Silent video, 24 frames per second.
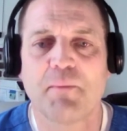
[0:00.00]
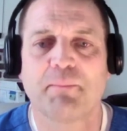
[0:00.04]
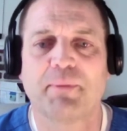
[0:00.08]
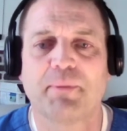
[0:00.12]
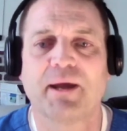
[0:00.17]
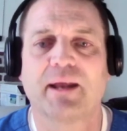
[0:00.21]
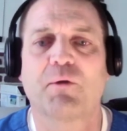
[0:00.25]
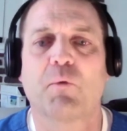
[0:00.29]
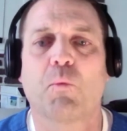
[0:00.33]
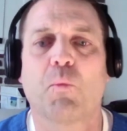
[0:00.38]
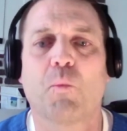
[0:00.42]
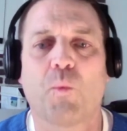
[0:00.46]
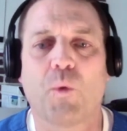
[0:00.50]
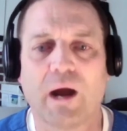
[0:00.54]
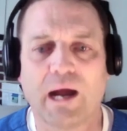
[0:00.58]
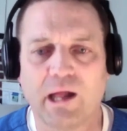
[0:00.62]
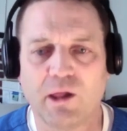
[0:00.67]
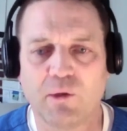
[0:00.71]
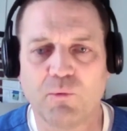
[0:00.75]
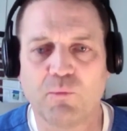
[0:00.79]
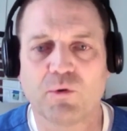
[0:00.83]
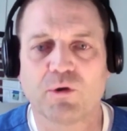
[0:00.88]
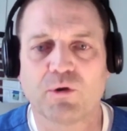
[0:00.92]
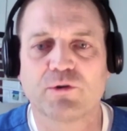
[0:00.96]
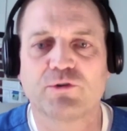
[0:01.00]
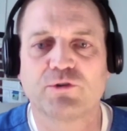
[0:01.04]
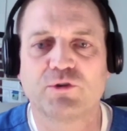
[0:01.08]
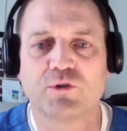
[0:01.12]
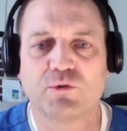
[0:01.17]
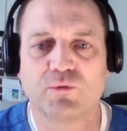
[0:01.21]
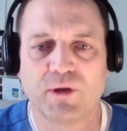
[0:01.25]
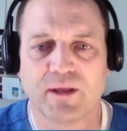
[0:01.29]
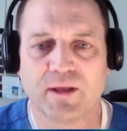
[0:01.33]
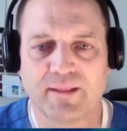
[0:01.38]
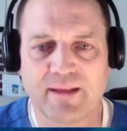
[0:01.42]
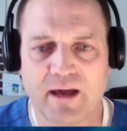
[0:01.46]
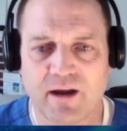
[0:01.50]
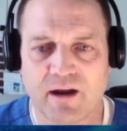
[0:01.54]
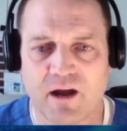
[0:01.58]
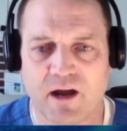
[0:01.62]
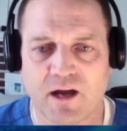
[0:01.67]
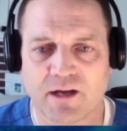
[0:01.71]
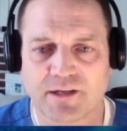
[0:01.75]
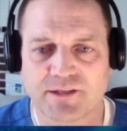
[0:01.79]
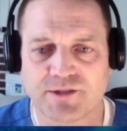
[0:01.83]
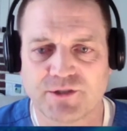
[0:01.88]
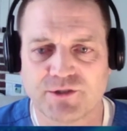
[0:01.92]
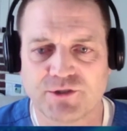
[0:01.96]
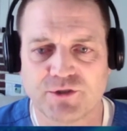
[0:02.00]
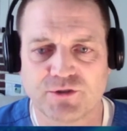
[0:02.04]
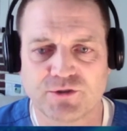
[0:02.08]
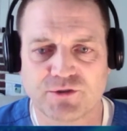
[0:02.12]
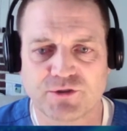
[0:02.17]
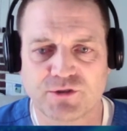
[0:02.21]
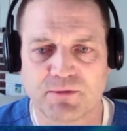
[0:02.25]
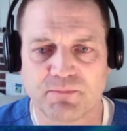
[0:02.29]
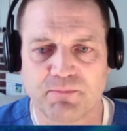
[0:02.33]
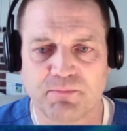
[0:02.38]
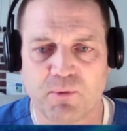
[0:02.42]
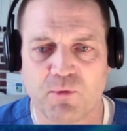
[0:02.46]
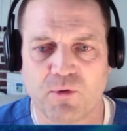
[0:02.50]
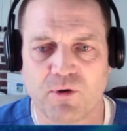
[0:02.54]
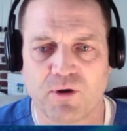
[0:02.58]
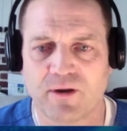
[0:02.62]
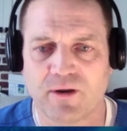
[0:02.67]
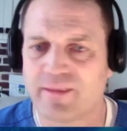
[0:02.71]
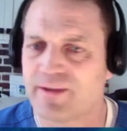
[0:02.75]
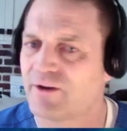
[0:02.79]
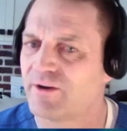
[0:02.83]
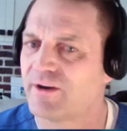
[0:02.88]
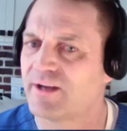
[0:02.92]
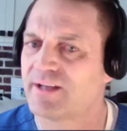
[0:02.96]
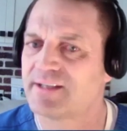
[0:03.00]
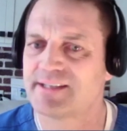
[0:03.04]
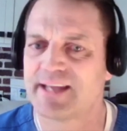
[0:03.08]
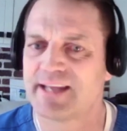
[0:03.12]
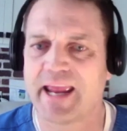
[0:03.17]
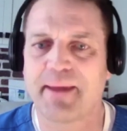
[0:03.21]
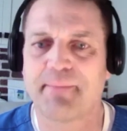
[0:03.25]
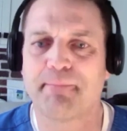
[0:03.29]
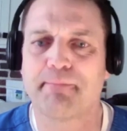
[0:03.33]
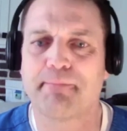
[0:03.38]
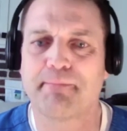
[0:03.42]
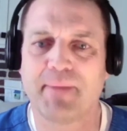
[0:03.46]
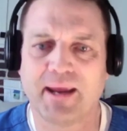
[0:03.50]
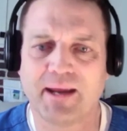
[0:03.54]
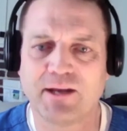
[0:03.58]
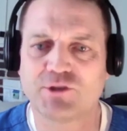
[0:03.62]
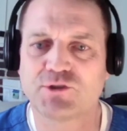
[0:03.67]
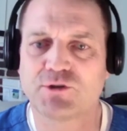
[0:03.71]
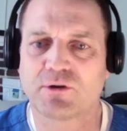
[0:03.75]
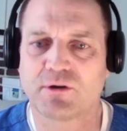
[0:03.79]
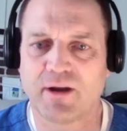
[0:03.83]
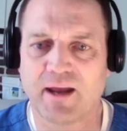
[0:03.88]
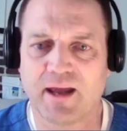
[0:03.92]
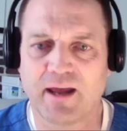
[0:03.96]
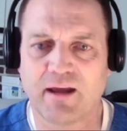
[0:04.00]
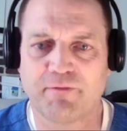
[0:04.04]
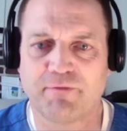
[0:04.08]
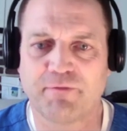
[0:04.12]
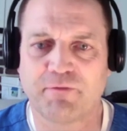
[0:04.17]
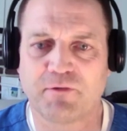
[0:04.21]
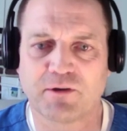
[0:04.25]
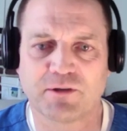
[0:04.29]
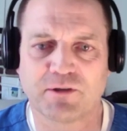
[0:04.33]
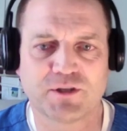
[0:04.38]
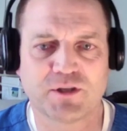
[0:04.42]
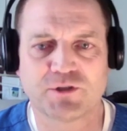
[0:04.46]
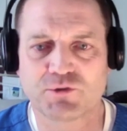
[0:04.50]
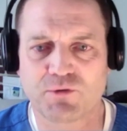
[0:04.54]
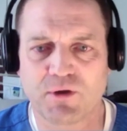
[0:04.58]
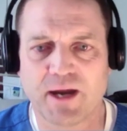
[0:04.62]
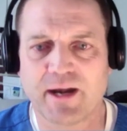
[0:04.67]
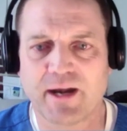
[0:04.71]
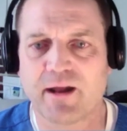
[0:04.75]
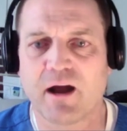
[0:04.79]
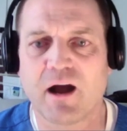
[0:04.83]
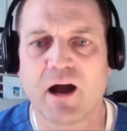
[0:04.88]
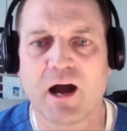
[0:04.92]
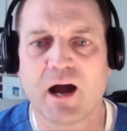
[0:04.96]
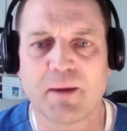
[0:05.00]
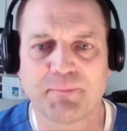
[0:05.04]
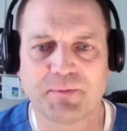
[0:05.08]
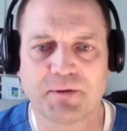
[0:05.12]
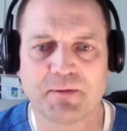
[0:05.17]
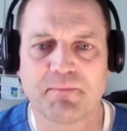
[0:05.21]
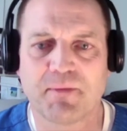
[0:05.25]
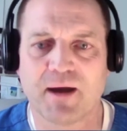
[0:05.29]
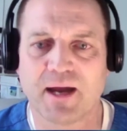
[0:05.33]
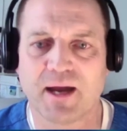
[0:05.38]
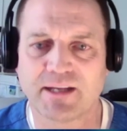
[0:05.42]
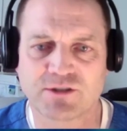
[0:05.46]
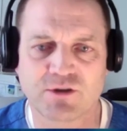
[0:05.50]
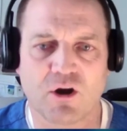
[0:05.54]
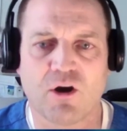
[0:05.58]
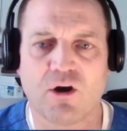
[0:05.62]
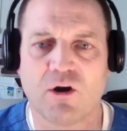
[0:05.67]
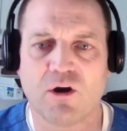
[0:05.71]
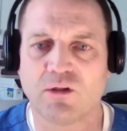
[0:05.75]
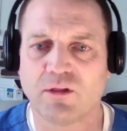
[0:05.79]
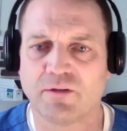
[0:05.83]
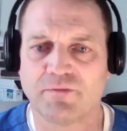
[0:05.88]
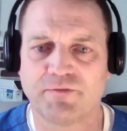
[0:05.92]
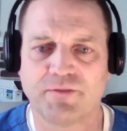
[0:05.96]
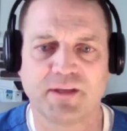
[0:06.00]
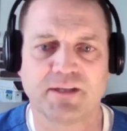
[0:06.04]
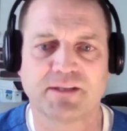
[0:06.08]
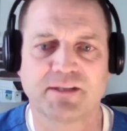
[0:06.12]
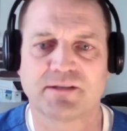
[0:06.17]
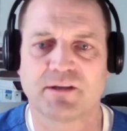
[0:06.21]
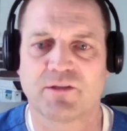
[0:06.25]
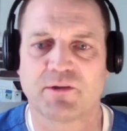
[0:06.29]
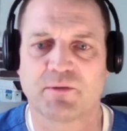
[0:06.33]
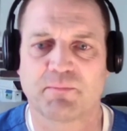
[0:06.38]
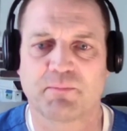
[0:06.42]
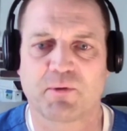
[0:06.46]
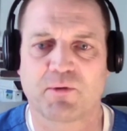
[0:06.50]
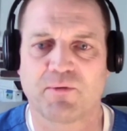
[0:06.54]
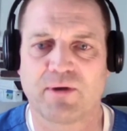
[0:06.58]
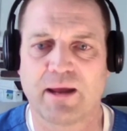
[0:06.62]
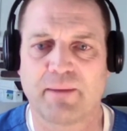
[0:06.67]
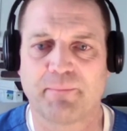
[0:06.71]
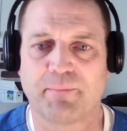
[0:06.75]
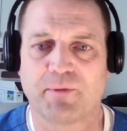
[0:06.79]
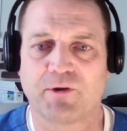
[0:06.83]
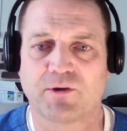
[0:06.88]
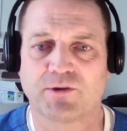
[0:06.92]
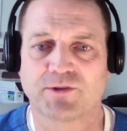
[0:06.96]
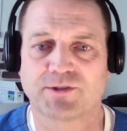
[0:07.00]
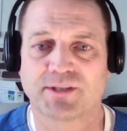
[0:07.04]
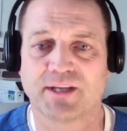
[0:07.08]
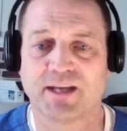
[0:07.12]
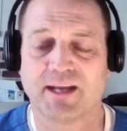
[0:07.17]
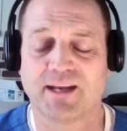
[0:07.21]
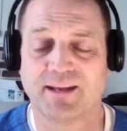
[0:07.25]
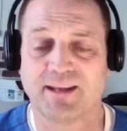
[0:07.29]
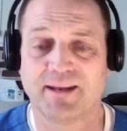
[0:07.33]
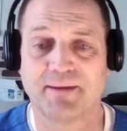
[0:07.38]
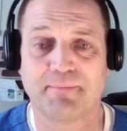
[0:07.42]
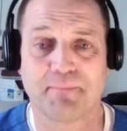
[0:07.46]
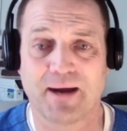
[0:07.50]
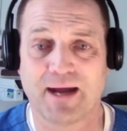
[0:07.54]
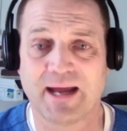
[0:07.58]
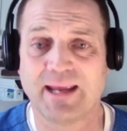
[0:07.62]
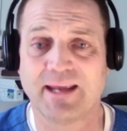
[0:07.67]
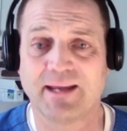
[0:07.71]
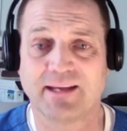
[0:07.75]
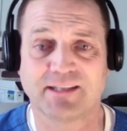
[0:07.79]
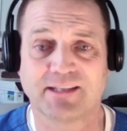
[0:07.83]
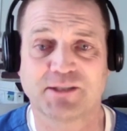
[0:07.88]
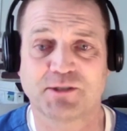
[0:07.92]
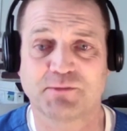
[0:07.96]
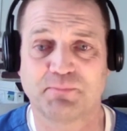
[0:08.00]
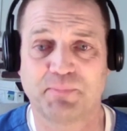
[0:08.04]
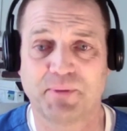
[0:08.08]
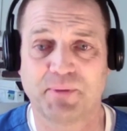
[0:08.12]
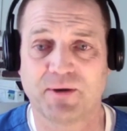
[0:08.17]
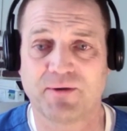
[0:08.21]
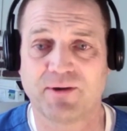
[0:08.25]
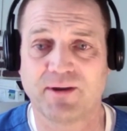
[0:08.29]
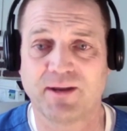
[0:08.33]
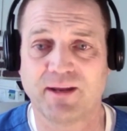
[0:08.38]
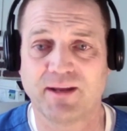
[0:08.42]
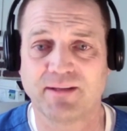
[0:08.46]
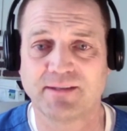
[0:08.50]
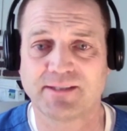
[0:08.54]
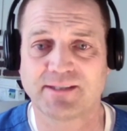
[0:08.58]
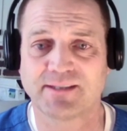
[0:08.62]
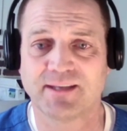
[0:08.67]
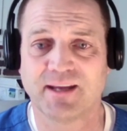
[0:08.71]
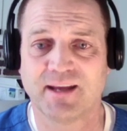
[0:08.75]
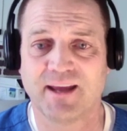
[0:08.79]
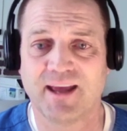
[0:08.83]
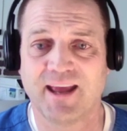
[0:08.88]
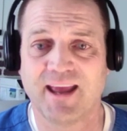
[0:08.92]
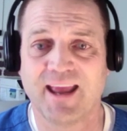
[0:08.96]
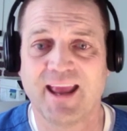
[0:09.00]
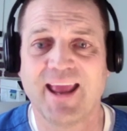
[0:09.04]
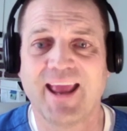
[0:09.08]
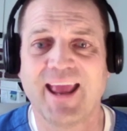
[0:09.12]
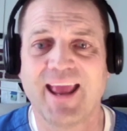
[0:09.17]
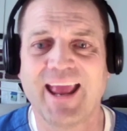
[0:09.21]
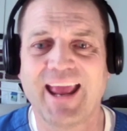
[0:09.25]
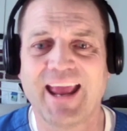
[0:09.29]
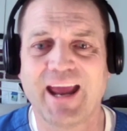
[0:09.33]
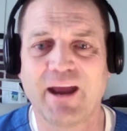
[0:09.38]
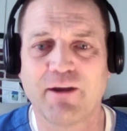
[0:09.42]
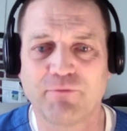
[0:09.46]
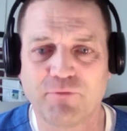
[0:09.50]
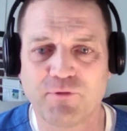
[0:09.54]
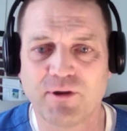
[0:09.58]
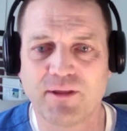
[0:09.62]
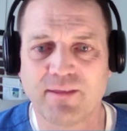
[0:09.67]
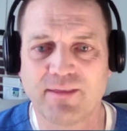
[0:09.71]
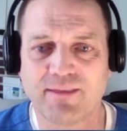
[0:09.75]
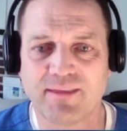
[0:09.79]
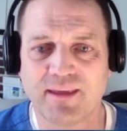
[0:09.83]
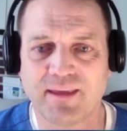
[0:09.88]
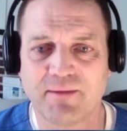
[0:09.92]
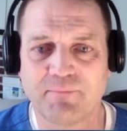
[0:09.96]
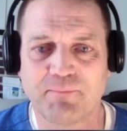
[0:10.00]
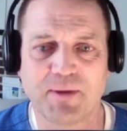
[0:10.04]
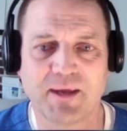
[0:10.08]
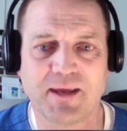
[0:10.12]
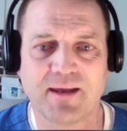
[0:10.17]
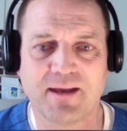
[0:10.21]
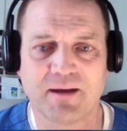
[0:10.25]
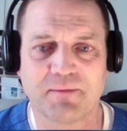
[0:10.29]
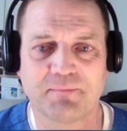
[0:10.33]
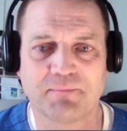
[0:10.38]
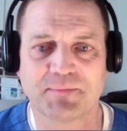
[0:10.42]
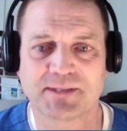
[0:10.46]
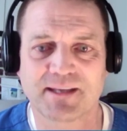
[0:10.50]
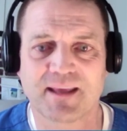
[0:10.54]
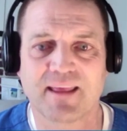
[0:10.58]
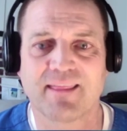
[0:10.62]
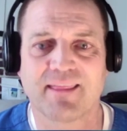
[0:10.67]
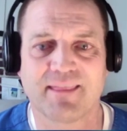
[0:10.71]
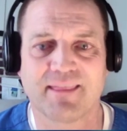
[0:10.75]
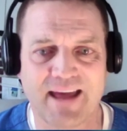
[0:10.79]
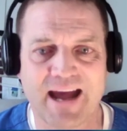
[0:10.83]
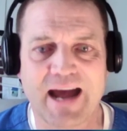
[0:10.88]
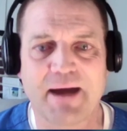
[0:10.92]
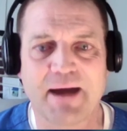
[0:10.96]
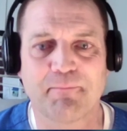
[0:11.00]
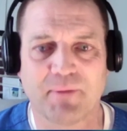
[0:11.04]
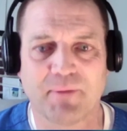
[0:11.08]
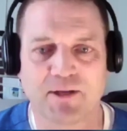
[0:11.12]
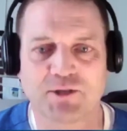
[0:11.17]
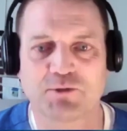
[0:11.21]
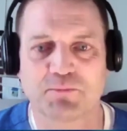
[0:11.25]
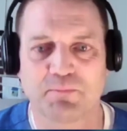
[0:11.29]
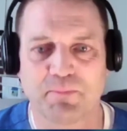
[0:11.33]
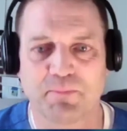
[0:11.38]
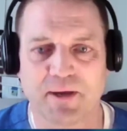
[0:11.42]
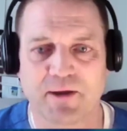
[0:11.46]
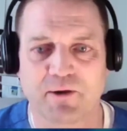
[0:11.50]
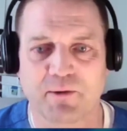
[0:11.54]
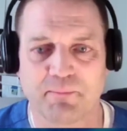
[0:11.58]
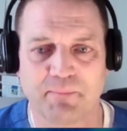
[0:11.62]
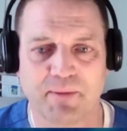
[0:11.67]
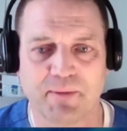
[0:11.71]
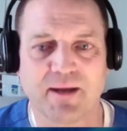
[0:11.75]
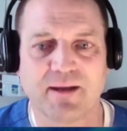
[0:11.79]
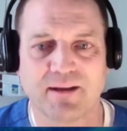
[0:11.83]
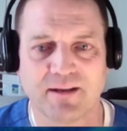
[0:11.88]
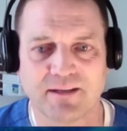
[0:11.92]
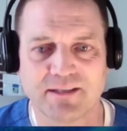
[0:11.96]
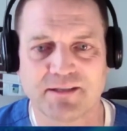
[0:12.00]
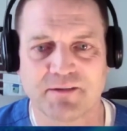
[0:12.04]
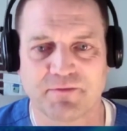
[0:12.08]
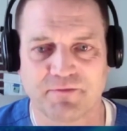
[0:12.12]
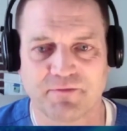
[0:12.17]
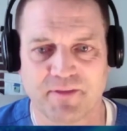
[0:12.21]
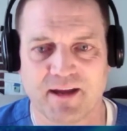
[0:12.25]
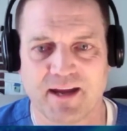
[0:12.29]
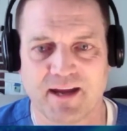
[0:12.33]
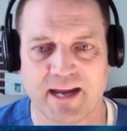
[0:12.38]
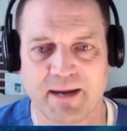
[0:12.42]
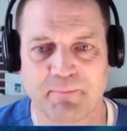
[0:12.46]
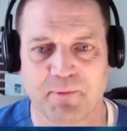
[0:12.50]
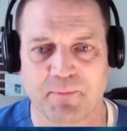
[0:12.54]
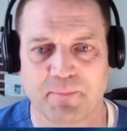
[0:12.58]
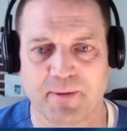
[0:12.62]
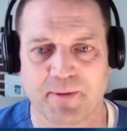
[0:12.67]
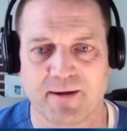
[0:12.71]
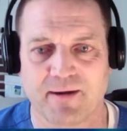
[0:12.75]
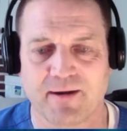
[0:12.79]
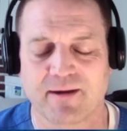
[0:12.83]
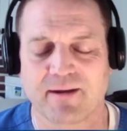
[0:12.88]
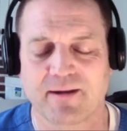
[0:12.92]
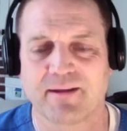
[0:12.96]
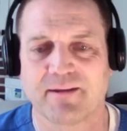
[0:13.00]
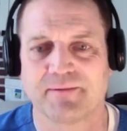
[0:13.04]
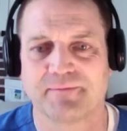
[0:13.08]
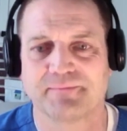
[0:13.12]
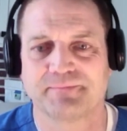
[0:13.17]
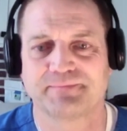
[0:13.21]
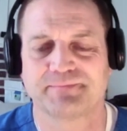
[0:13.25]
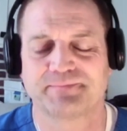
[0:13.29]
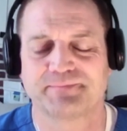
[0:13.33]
But while we're doing that oxygen support, there is a major effort to try to optimize all of these other parameters. And in my experience, everything becomes that much better because of the hyperbaric.